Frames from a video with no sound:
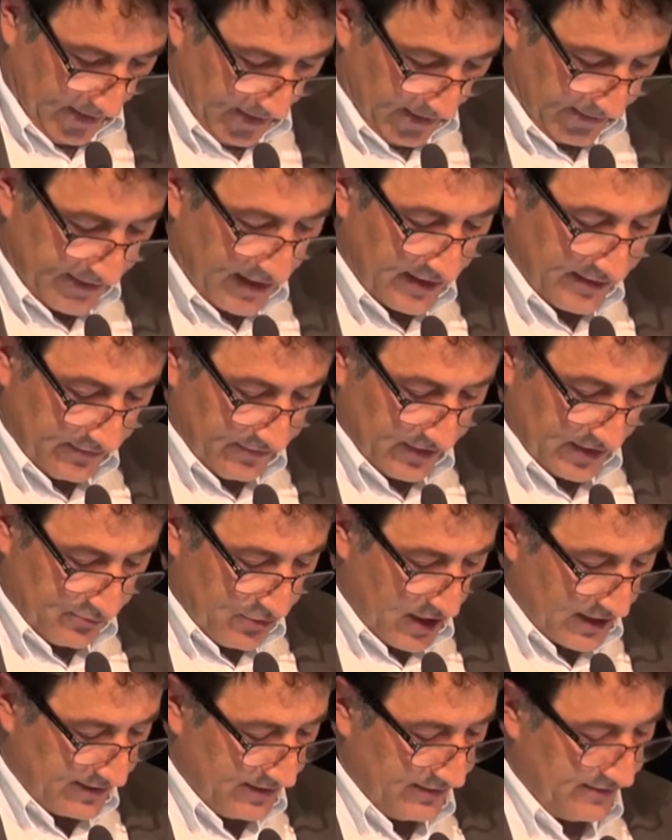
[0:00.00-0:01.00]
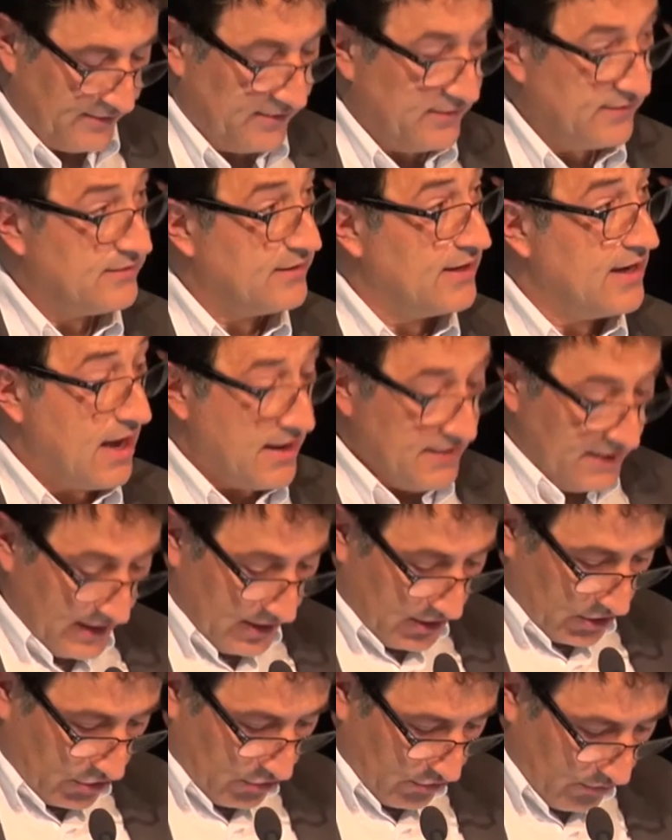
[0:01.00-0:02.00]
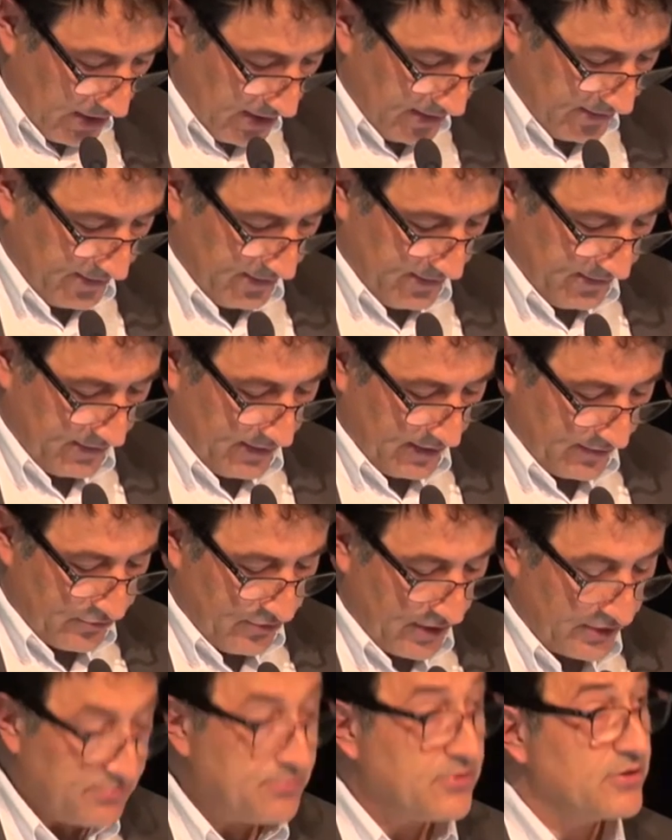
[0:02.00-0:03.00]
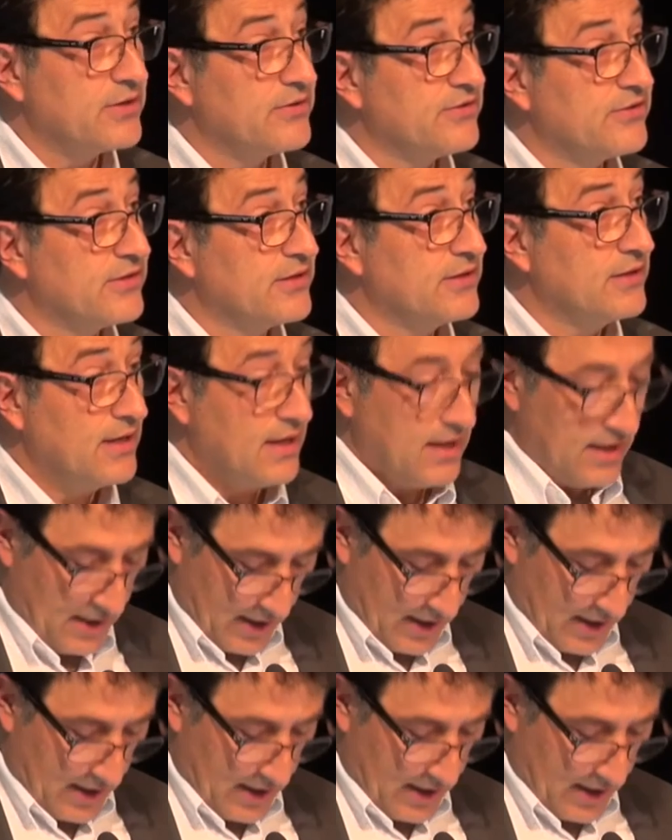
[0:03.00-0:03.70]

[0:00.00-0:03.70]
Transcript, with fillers: scientific practices and increases transparency